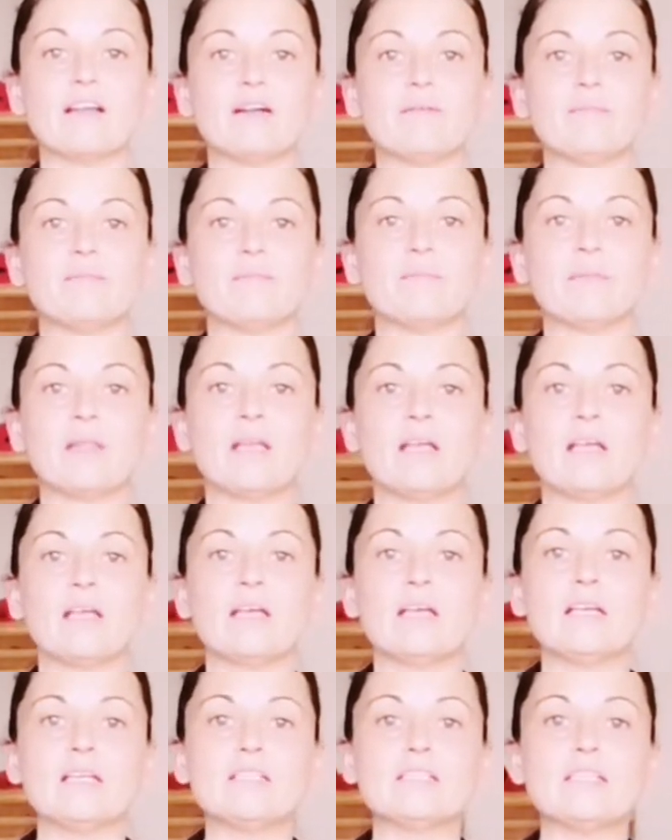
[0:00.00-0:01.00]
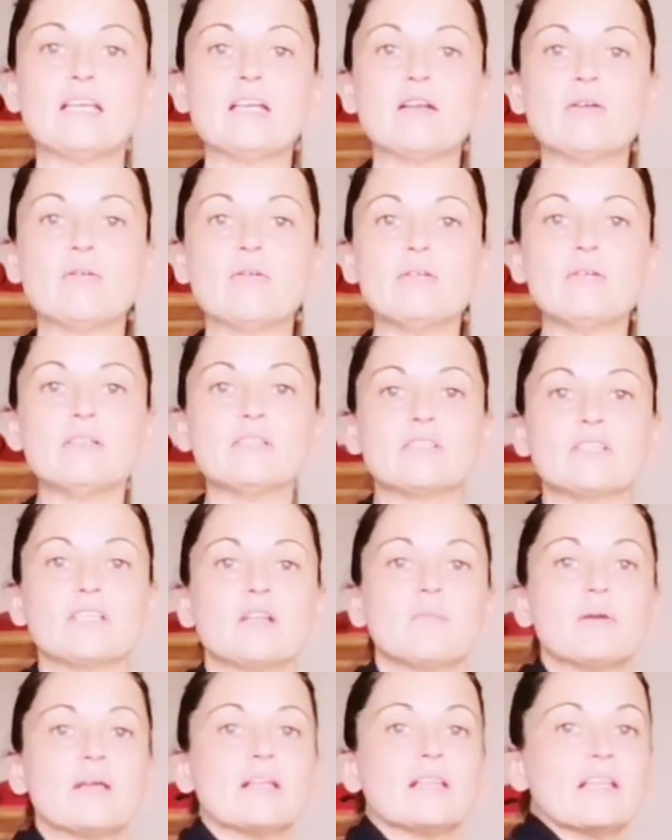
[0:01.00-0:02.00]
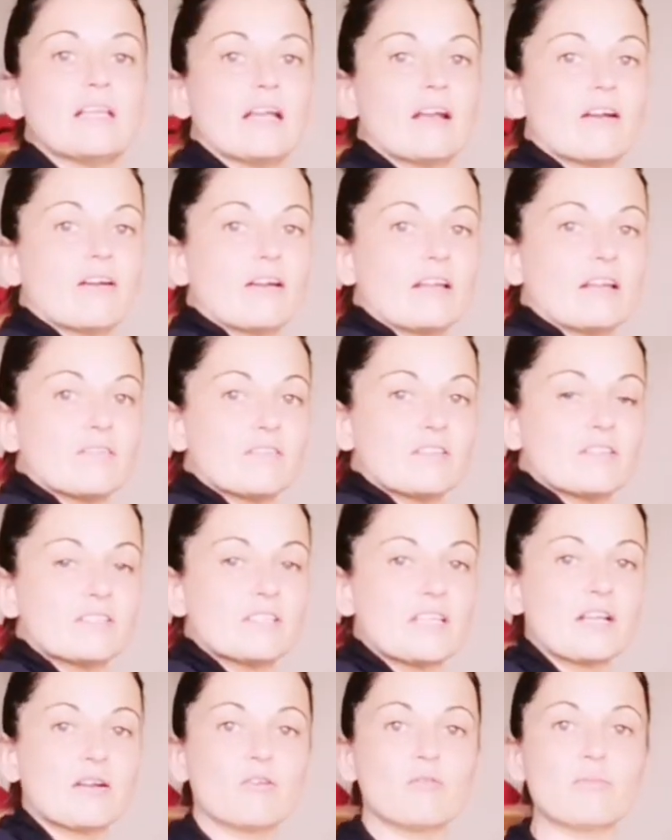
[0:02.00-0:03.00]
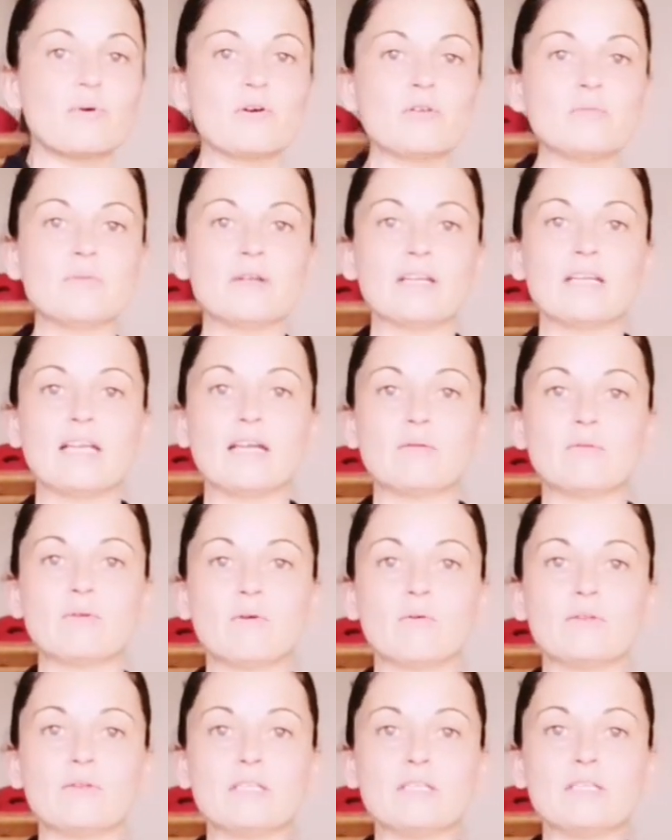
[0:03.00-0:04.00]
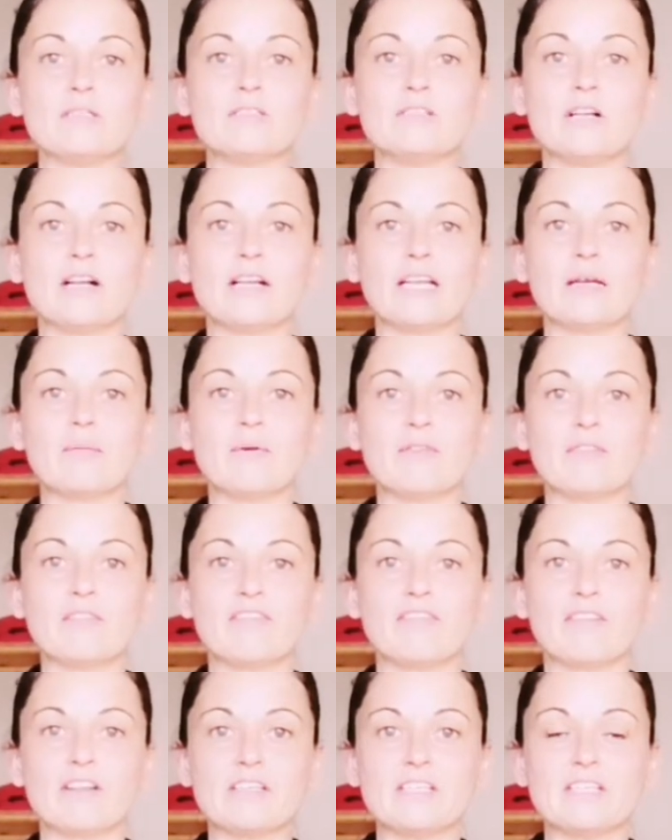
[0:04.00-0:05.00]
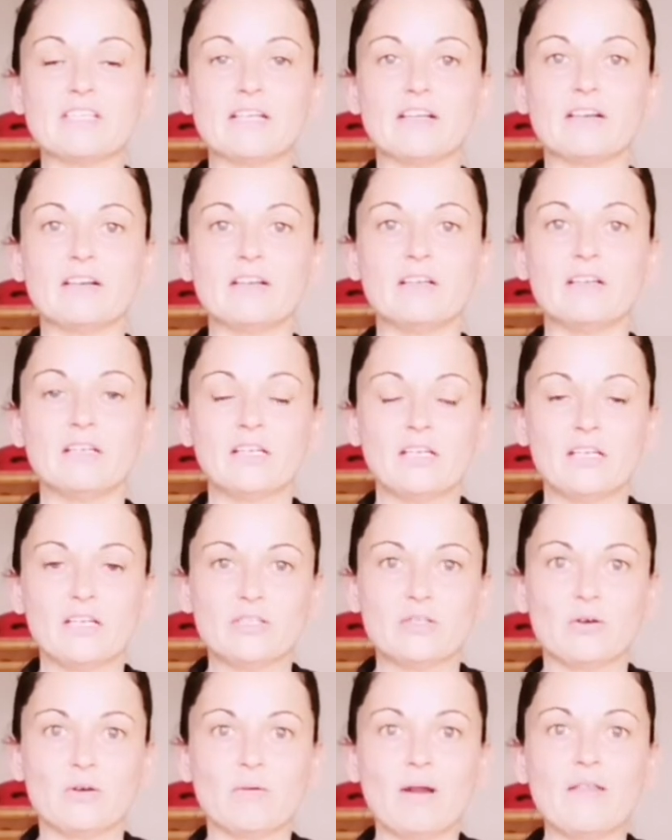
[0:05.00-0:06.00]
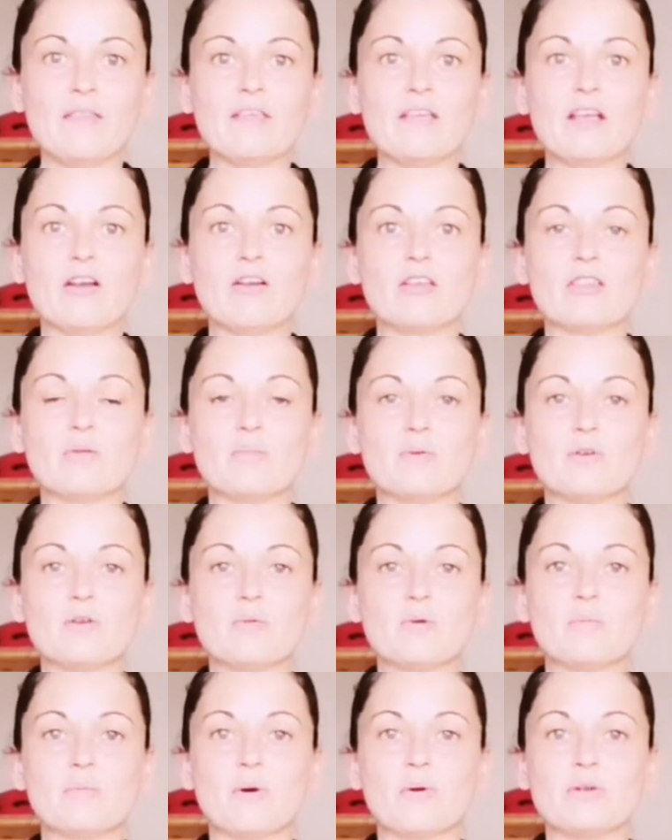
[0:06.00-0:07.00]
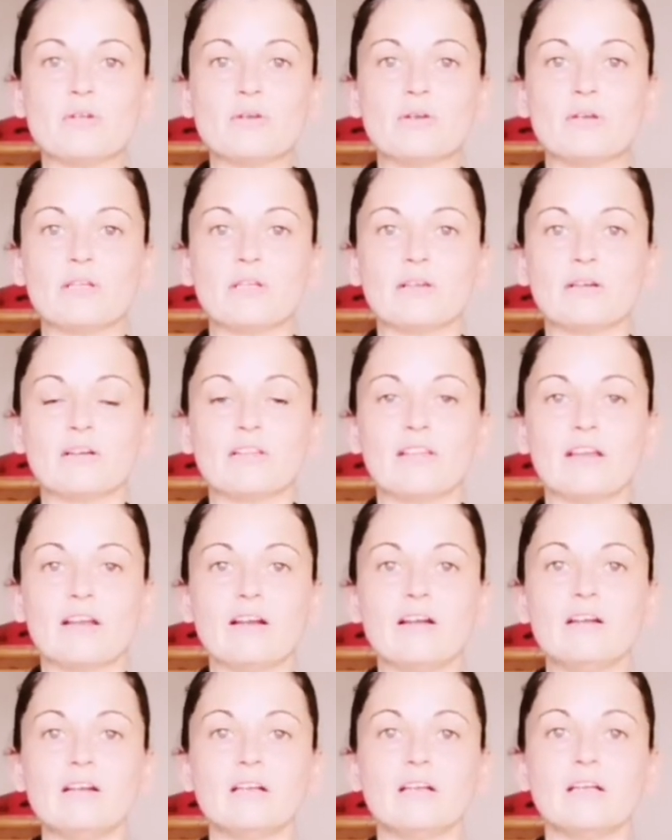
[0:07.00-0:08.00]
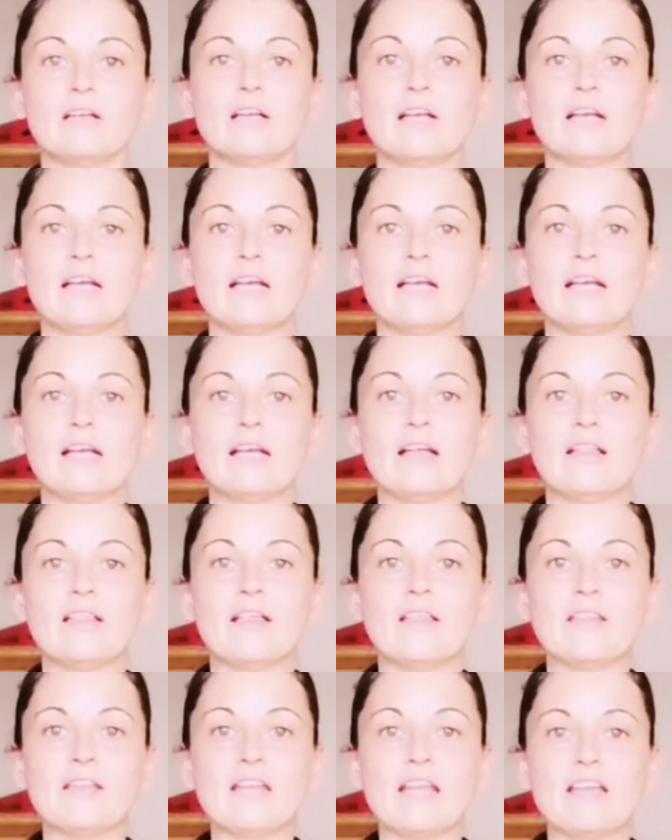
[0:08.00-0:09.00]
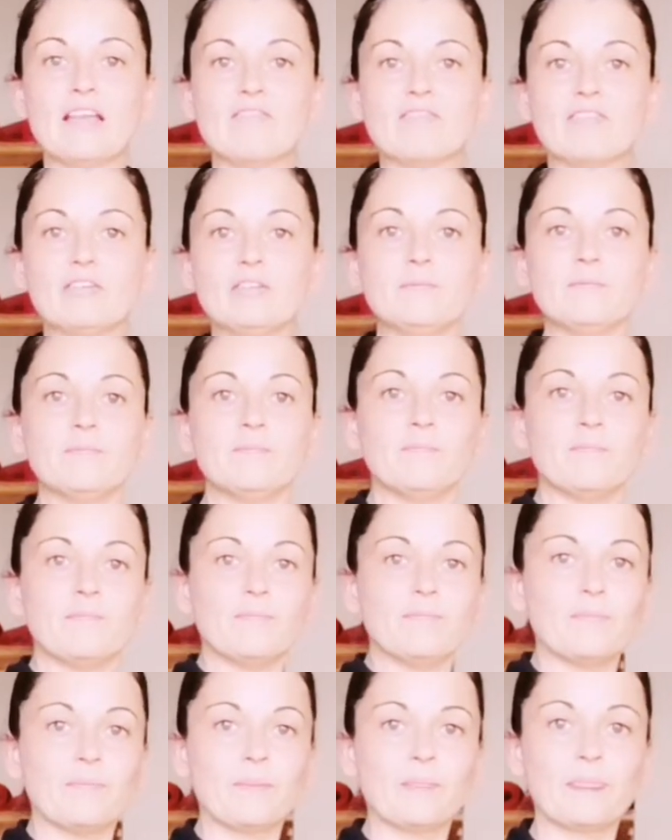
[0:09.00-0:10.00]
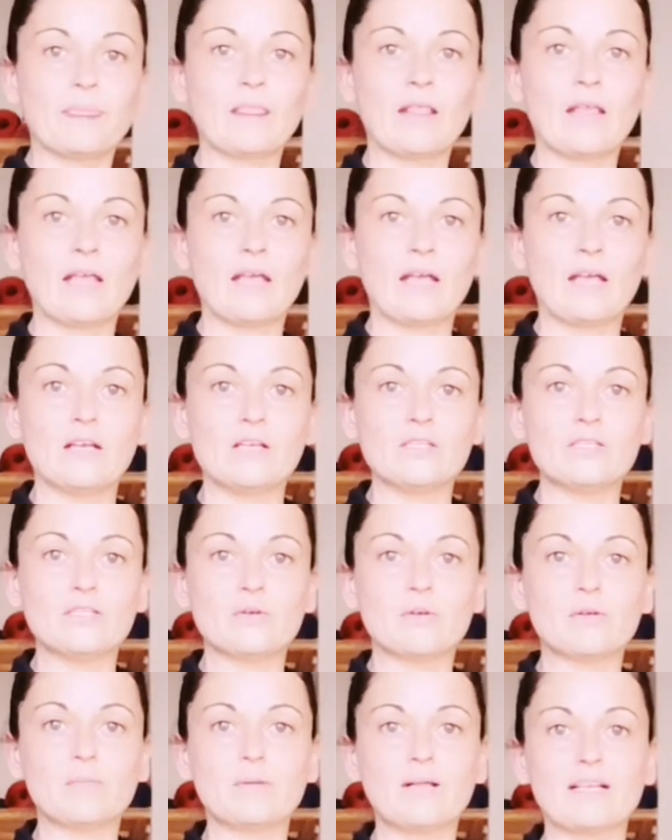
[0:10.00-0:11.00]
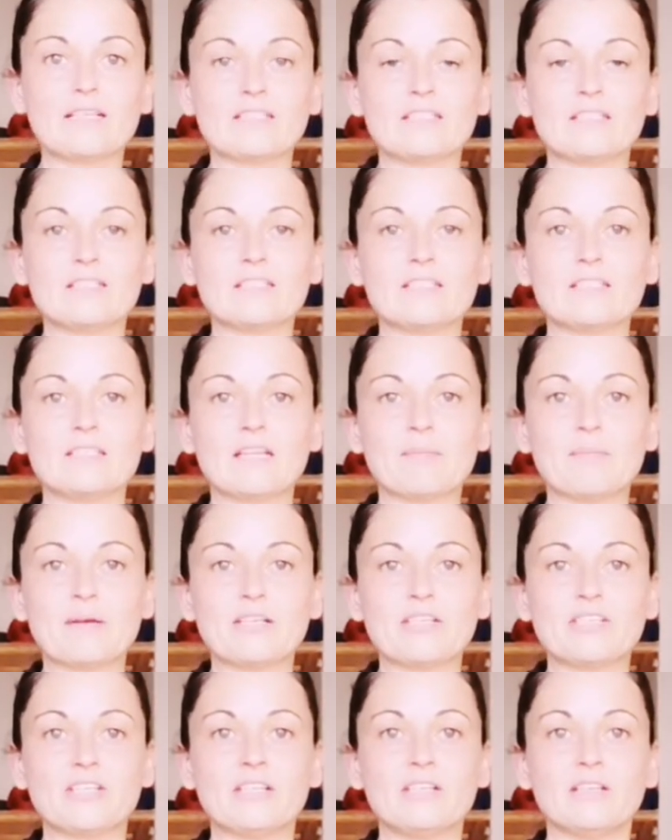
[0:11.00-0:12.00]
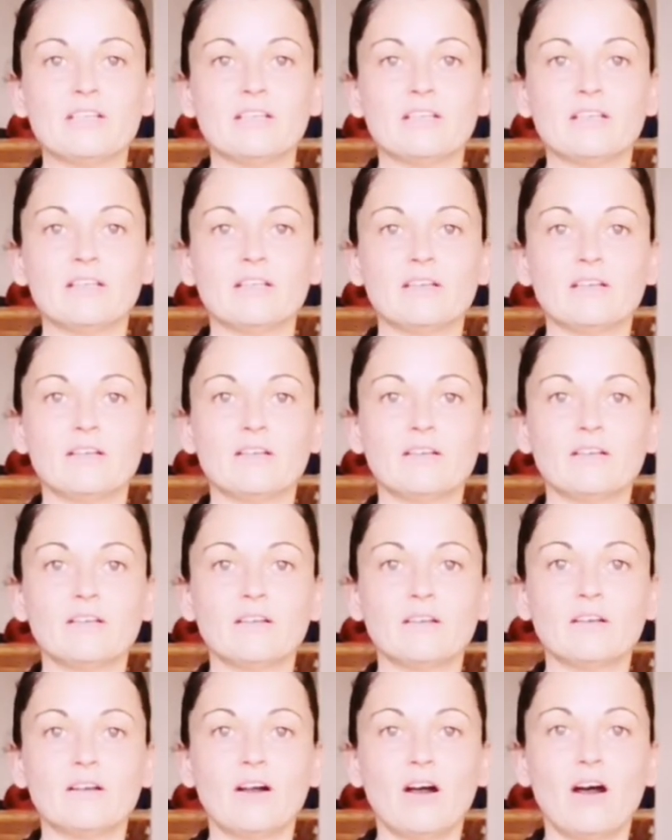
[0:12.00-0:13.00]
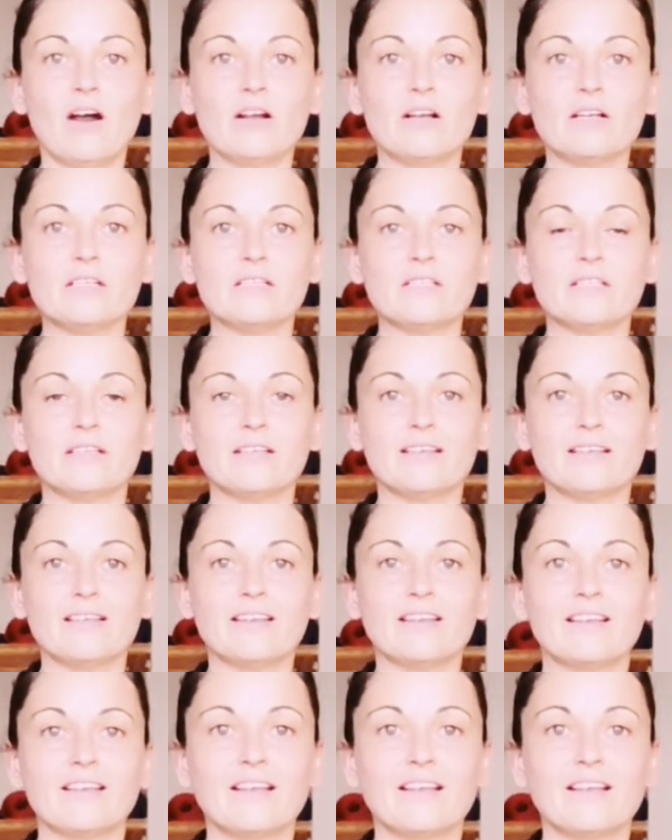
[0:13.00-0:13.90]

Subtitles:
area. Sacral is going to be at the area of the sacral bone, but again, we're only talking about the front here. So around the area of the pubic bone, you can look there. Then the navel, solar plexus, as I mentioned, heart,